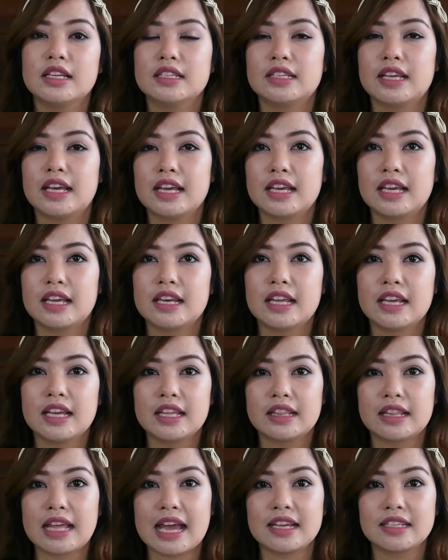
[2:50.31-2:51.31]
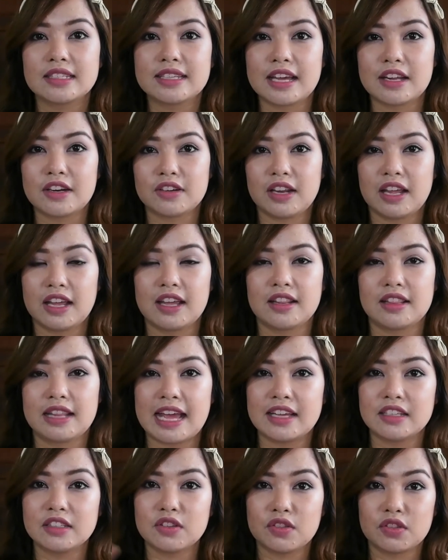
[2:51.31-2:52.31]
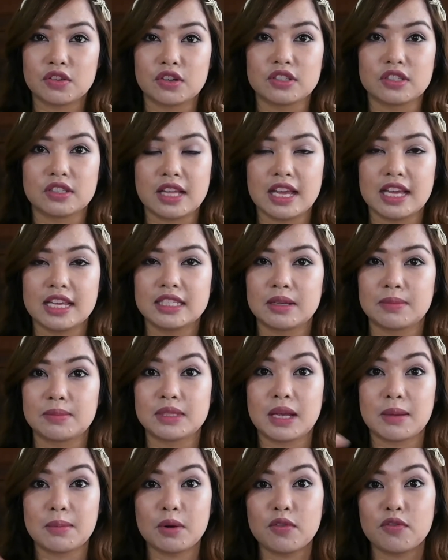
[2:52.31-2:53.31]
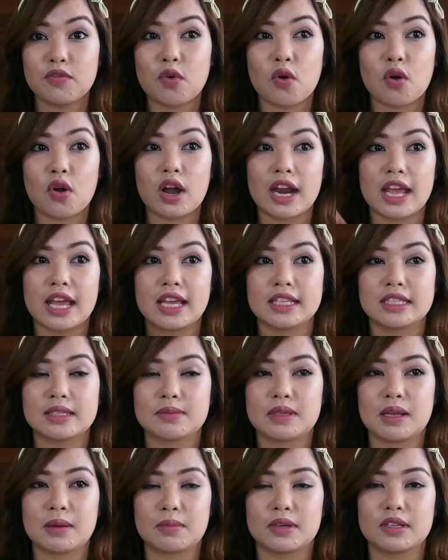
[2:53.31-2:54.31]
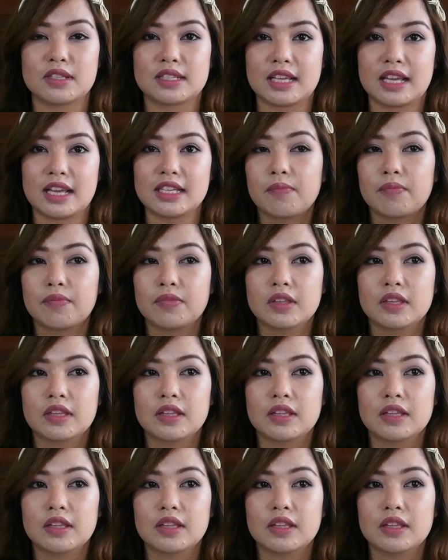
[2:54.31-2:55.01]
taken it last Saturday and last Thursday September 4 and September 6